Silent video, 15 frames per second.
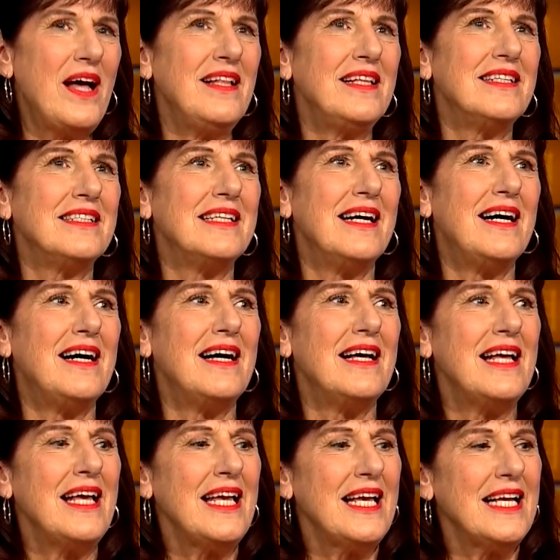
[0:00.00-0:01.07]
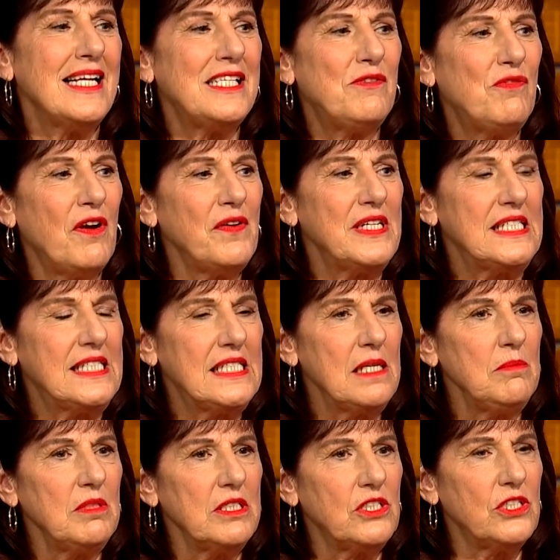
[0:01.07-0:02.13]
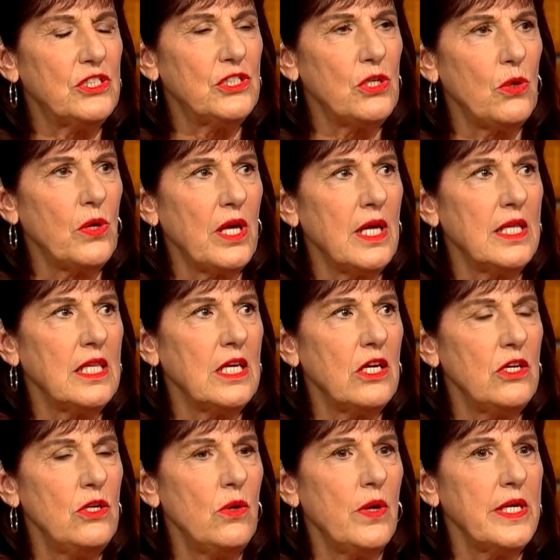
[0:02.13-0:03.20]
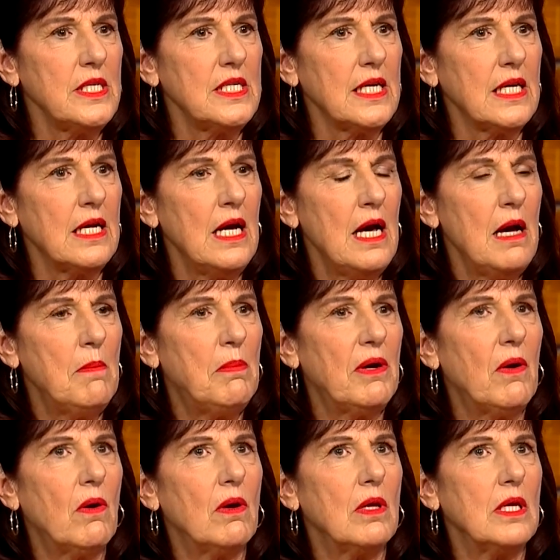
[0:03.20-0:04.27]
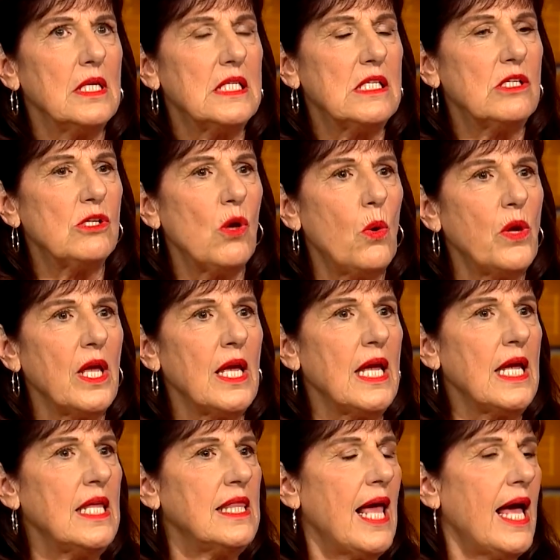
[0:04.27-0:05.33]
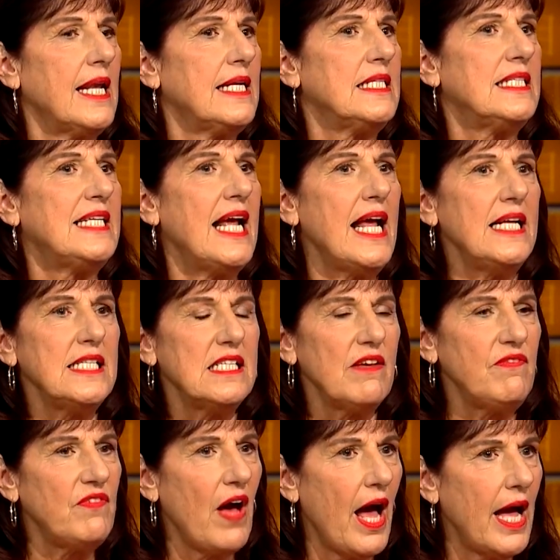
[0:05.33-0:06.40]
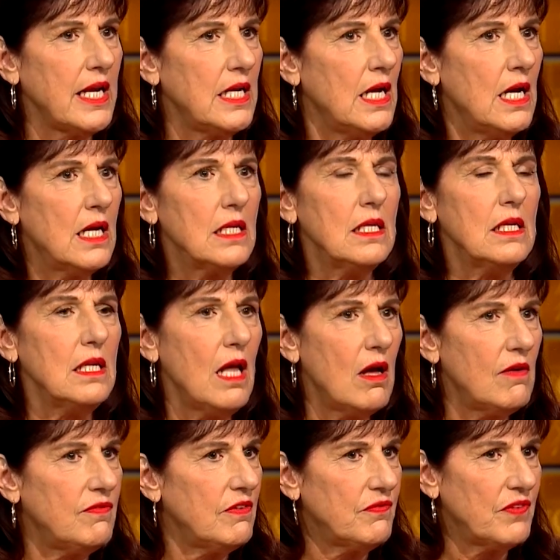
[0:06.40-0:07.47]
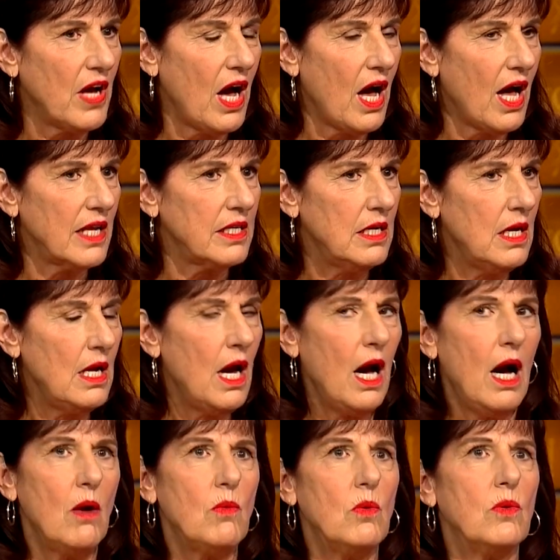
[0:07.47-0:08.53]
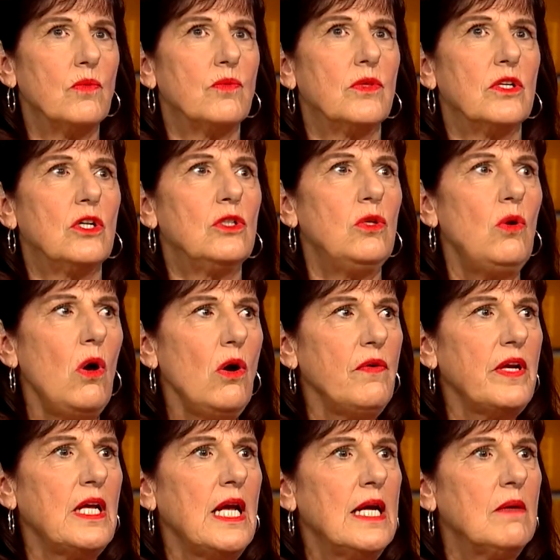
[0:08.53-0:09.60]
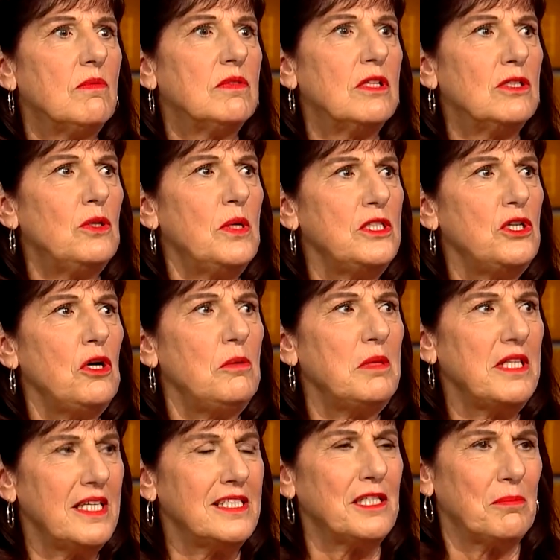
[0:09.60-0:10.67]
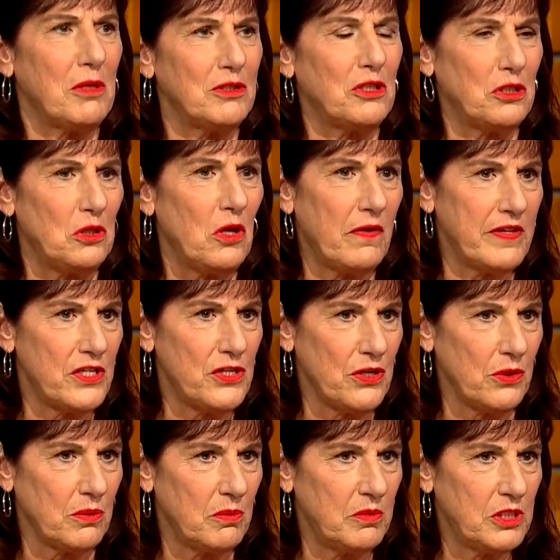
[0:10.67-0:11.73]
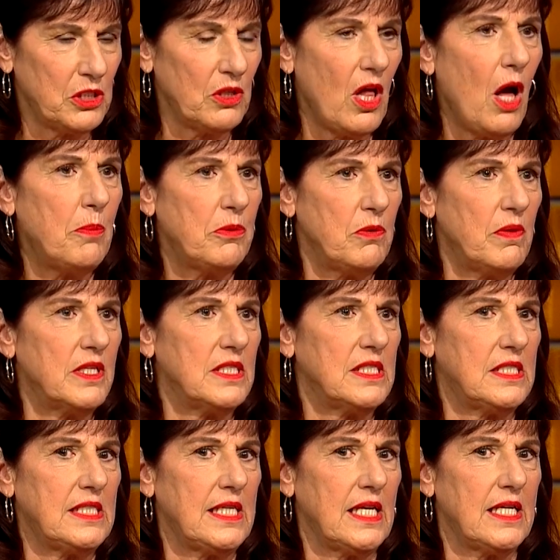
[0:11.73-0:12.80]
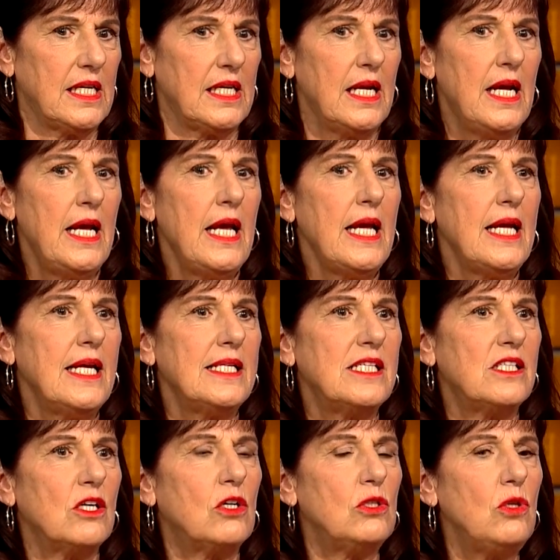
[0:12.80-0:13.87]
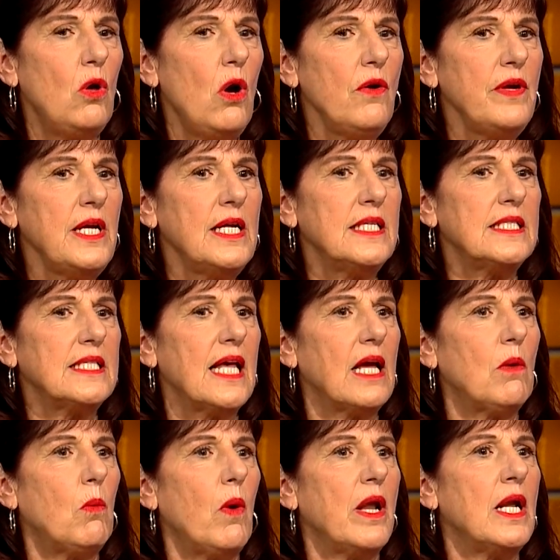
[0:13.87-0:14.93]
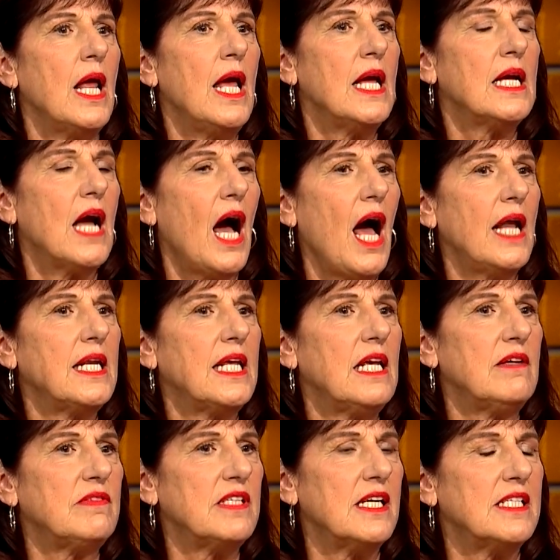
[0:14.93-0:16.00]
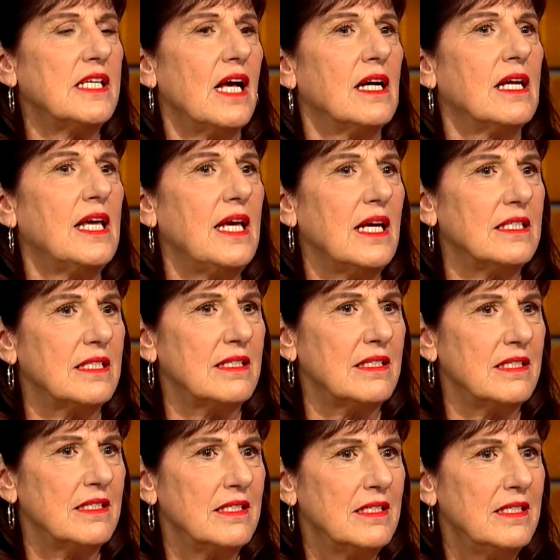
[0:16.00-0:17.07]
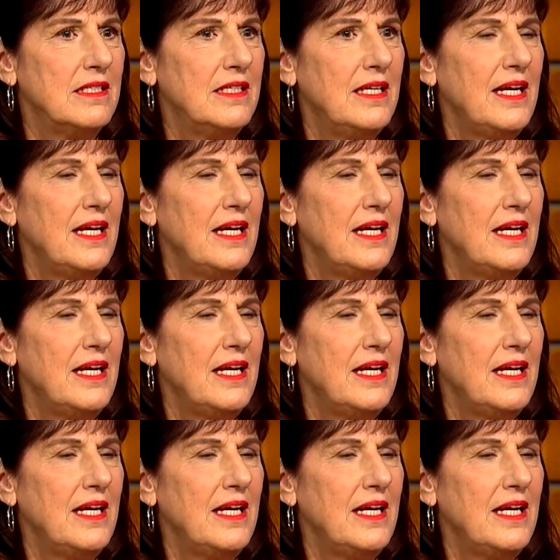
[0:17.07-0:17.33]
Well, uh, it's very similar to soaking in the anointing, but it's soaking in that intensified love of God. Uh, the glory, the Lord told me this about the glory too, which will help you understand it, is the glory is like when God gives us a kiss.